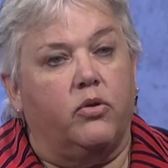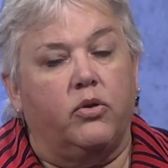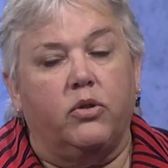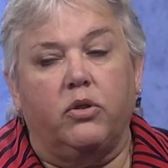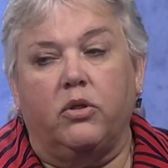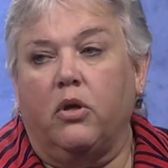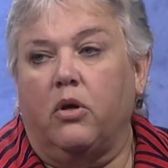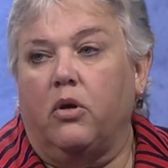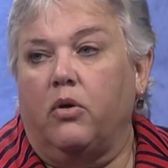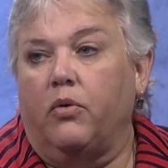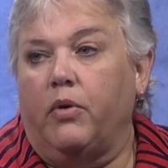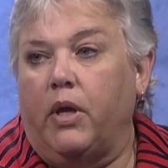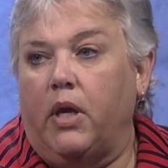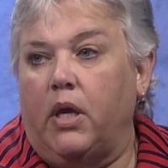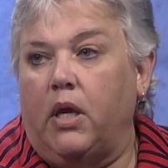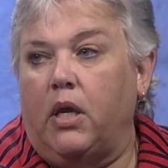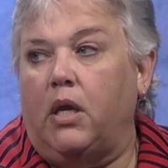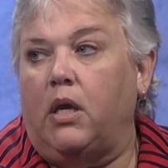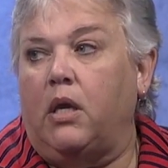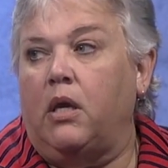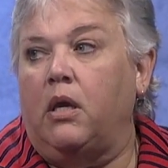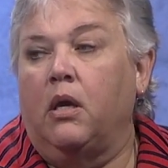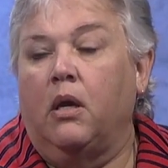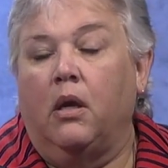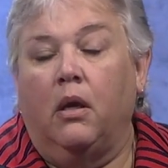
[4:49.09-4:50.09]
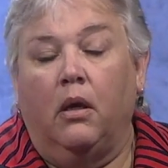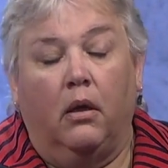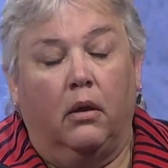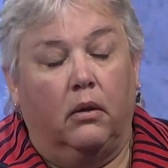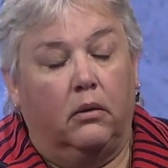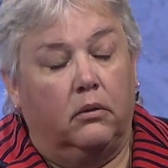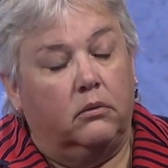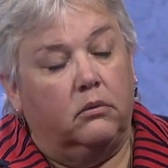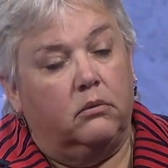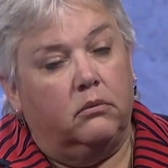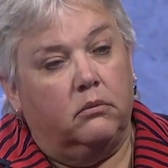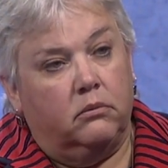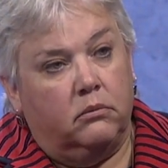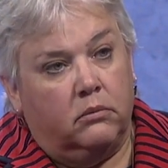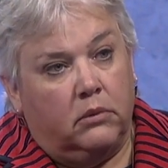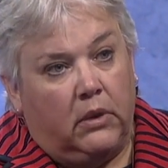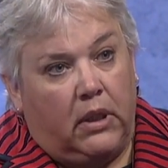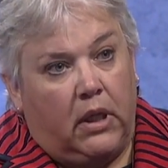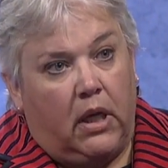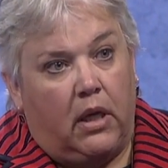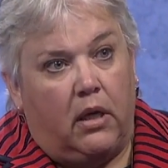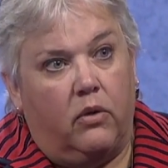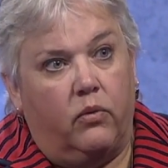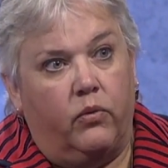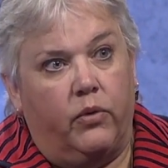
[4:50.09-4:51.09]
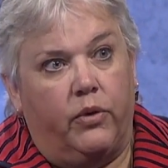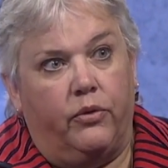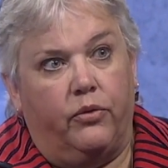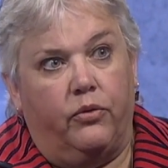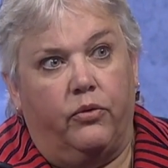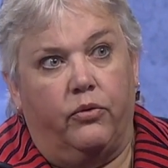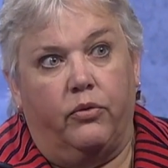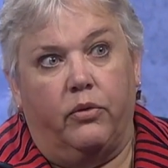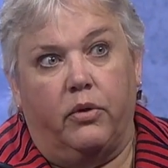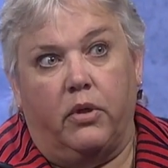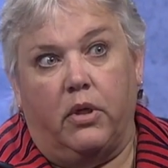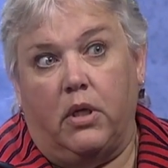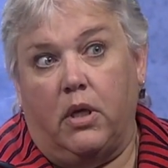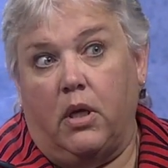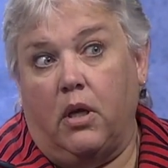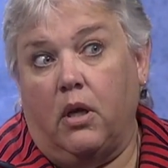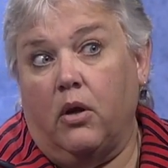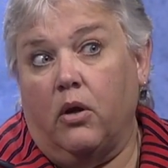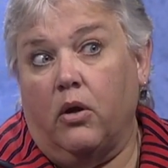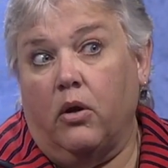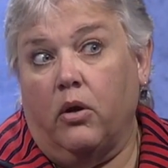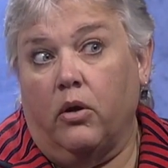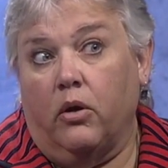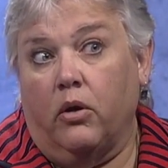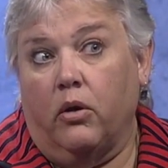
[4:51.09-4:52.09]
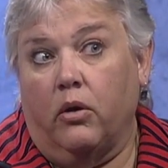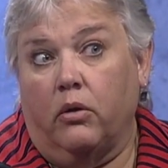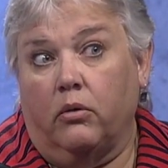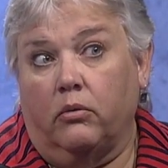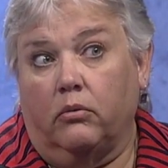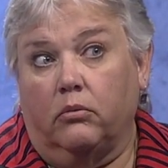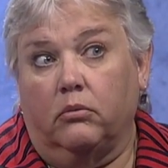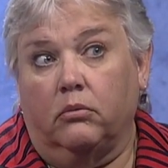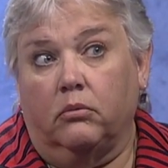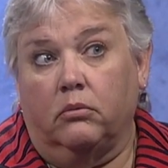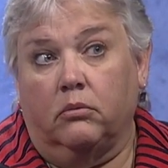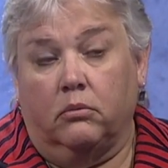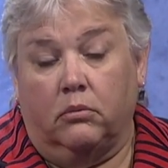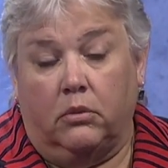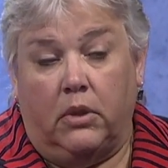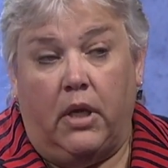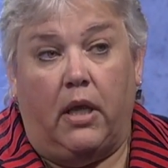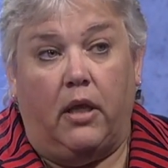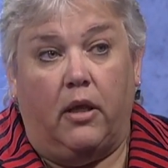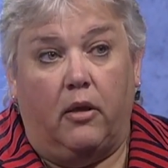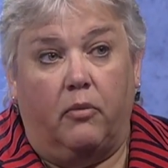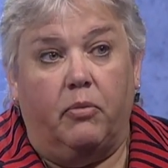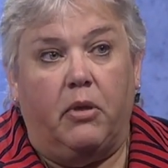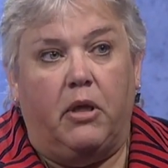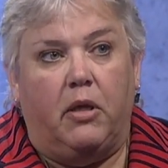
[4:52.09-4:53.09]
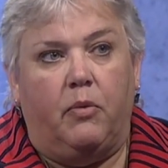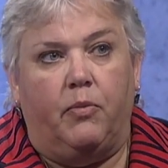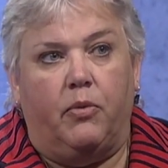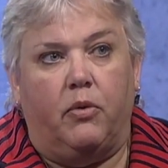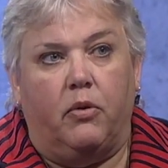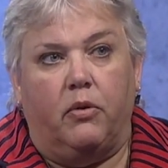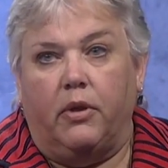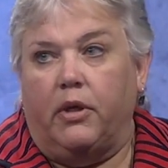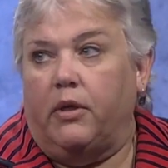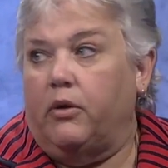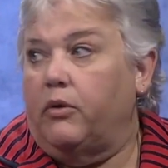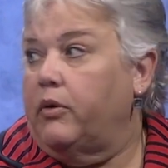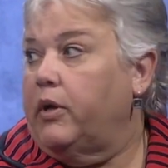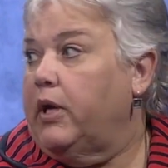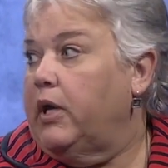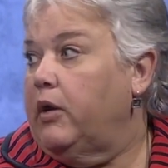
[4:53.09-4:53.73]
So he kind of went through the year telling people that,